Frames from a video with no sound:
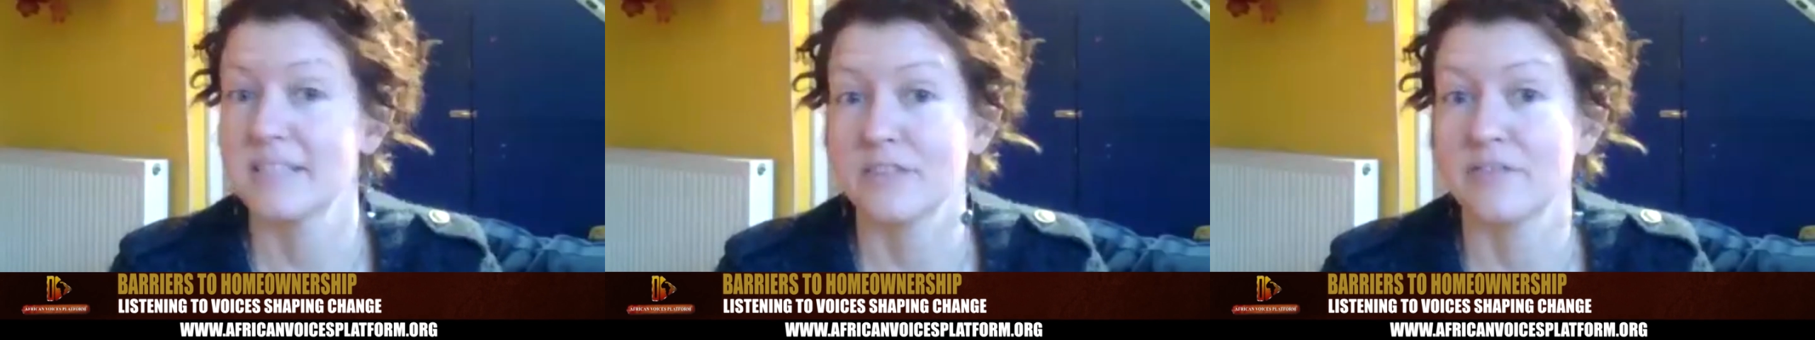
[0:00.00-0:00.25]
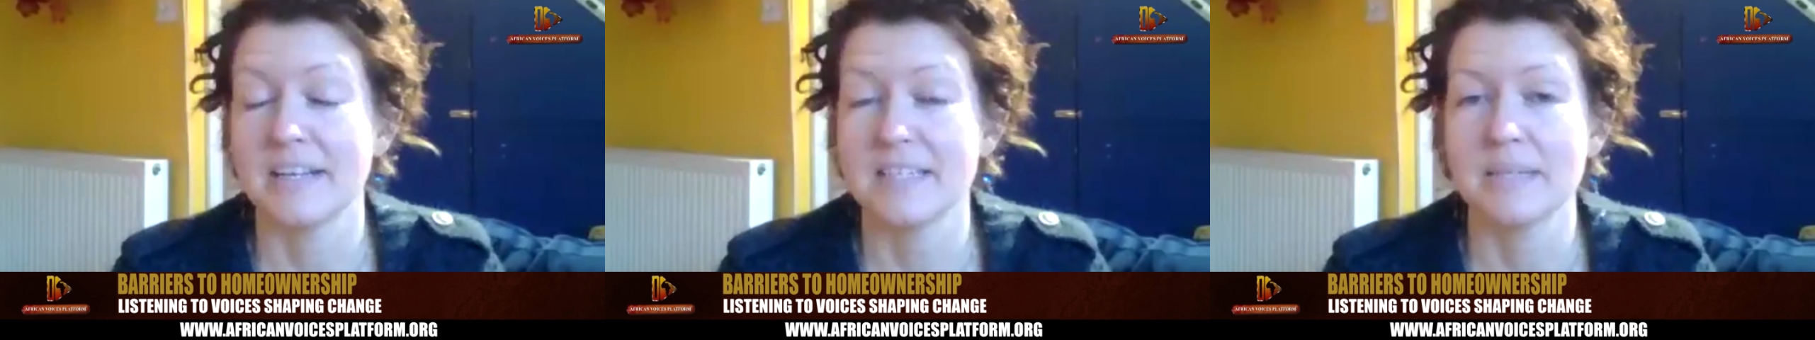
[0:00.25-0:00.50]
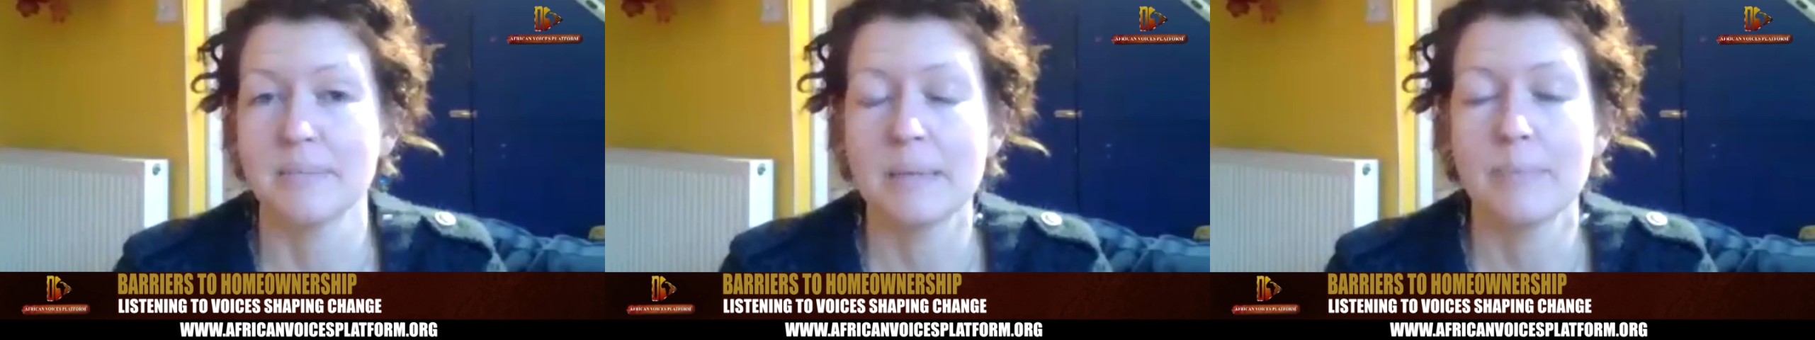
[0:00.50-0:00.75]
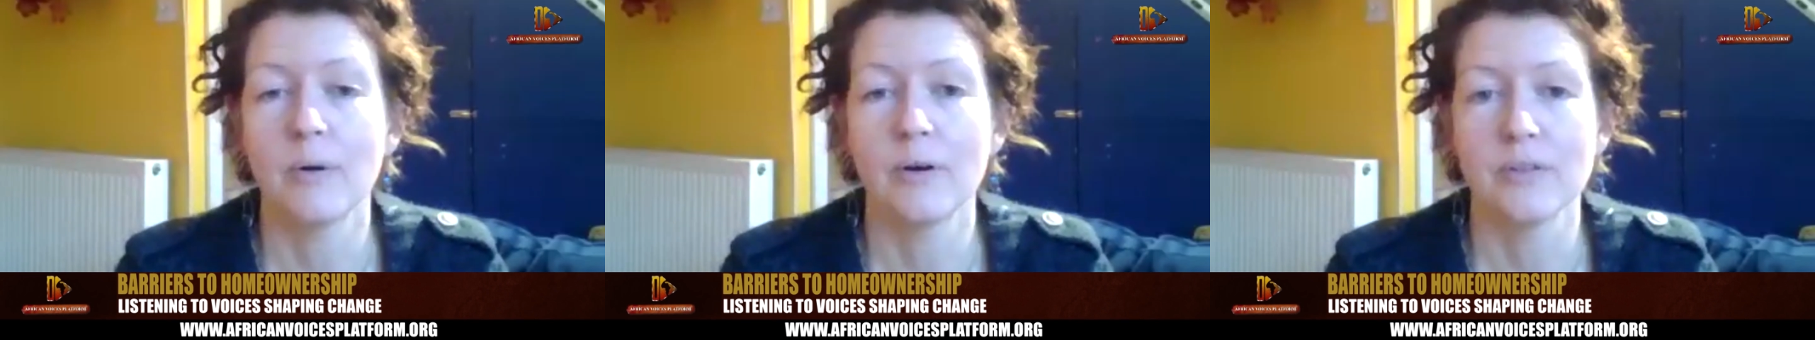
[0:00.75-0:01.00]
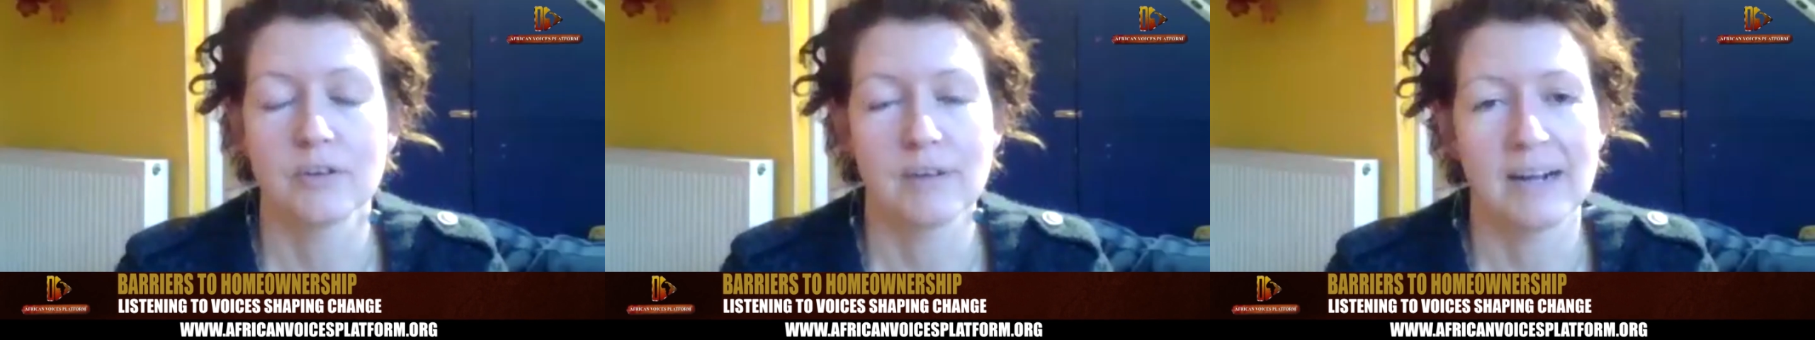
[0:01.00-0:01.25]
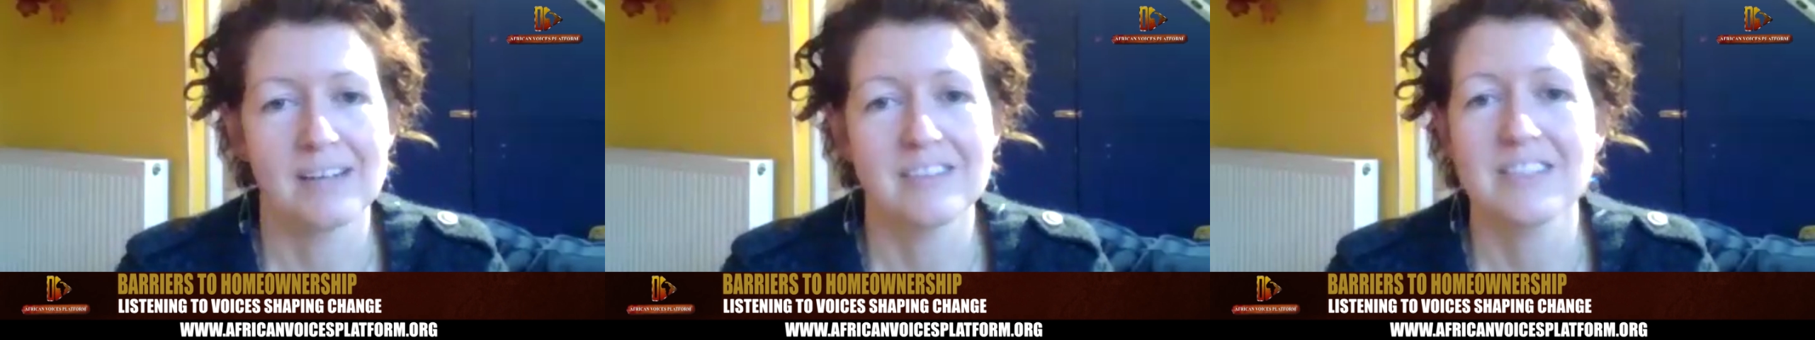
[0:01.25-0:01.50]
is affecting people on the
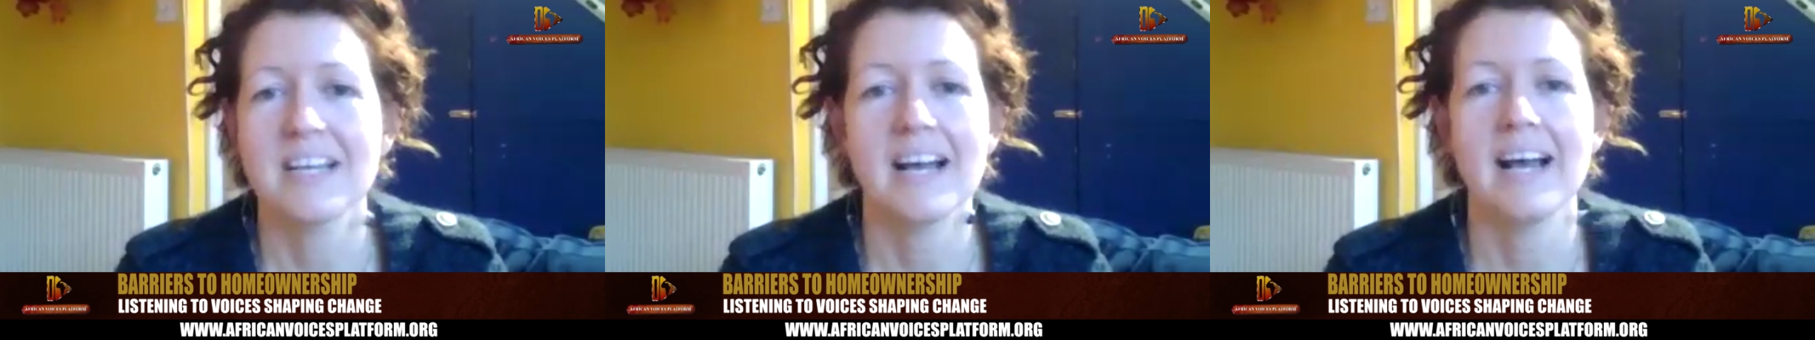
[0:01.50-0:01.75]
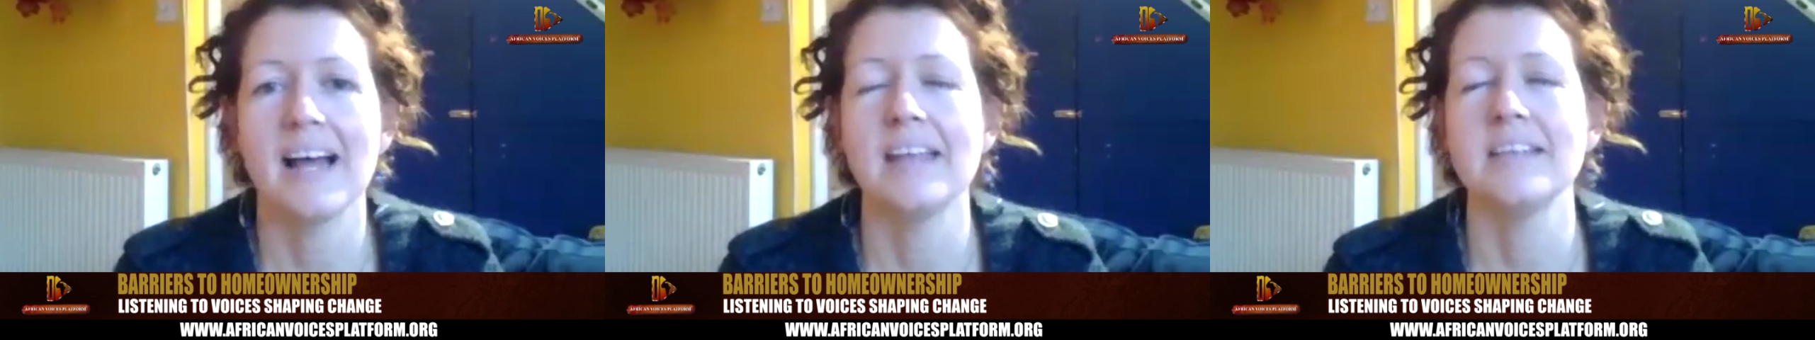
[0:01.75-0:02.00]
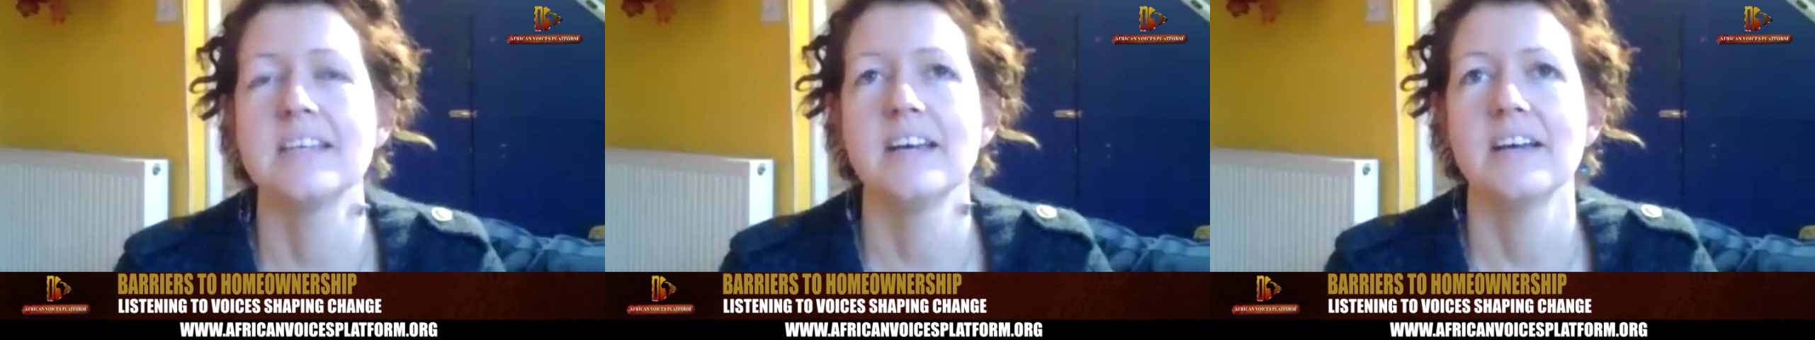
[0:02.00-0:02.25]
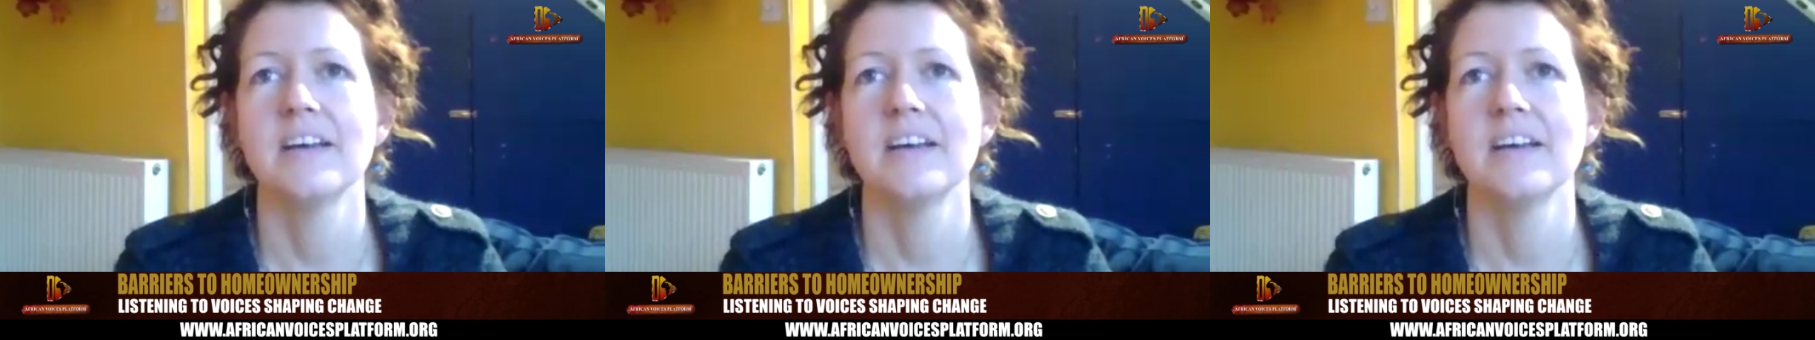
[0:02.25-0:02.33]
ground. And